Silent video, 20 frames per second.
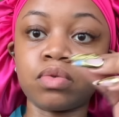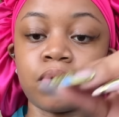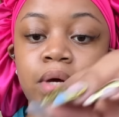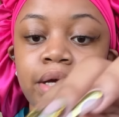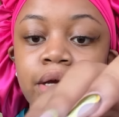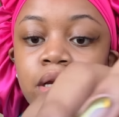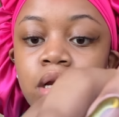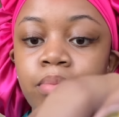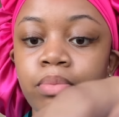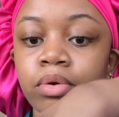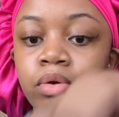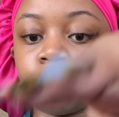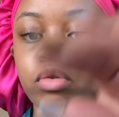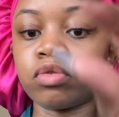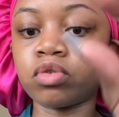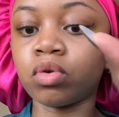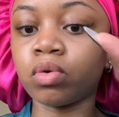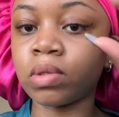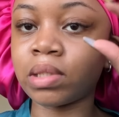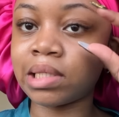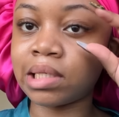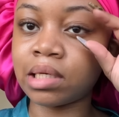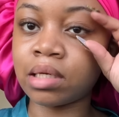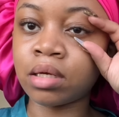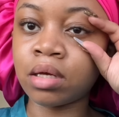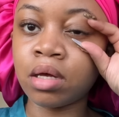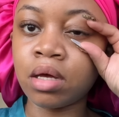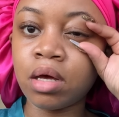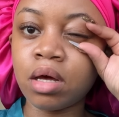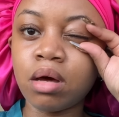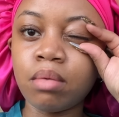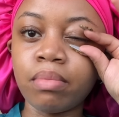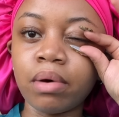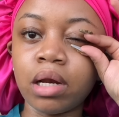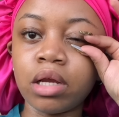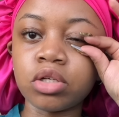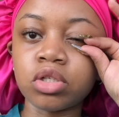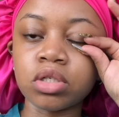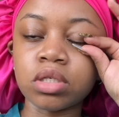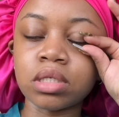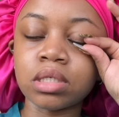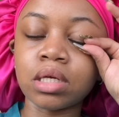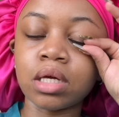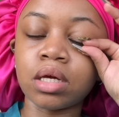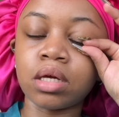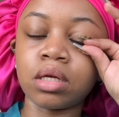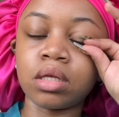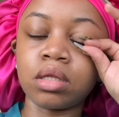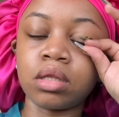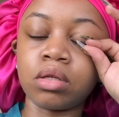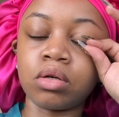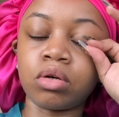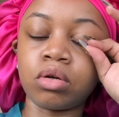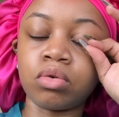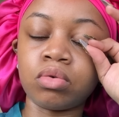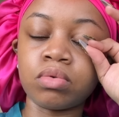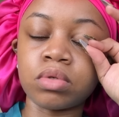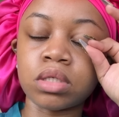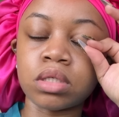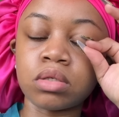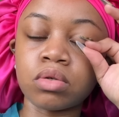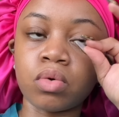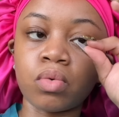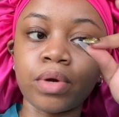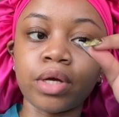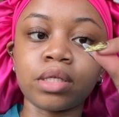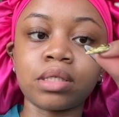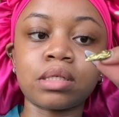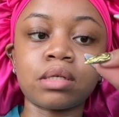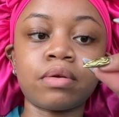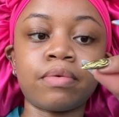why can i pull it off so easily but let's just say the glue is still wet